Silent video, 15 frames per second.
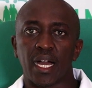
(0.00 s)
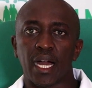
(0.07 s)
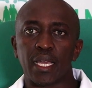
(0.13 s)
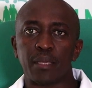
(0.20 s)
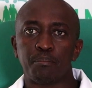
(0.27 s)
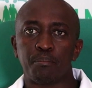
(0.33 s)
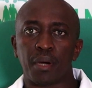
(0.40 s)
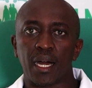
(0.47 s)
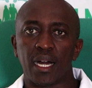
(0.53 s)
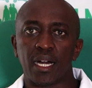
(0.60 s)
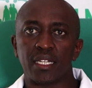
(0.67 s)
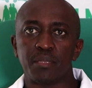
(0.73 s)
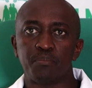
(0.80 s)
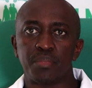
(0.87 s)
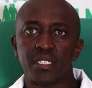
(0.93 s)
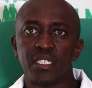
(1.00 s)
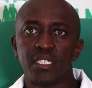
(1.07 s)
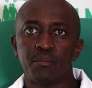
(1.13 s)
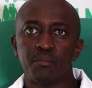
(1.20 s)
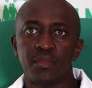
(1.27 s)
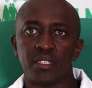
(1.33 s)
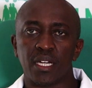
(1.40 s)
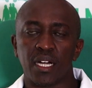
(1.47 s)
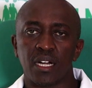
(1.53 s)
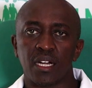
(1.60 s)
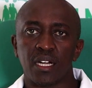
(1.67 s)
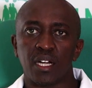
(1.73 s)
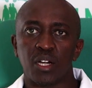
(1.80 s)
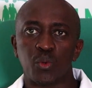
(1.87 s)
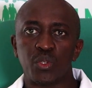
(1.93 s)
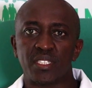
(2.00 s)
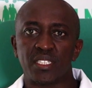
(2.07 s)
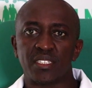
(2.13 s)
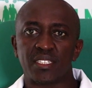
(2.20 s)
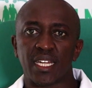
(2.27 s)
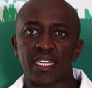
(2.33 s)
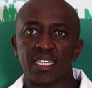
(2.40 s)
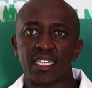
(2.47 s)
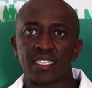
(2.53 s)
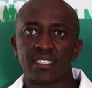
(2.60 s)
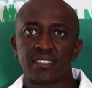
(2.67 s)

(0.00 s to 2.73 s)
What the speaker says: hyperlipidemia, which is an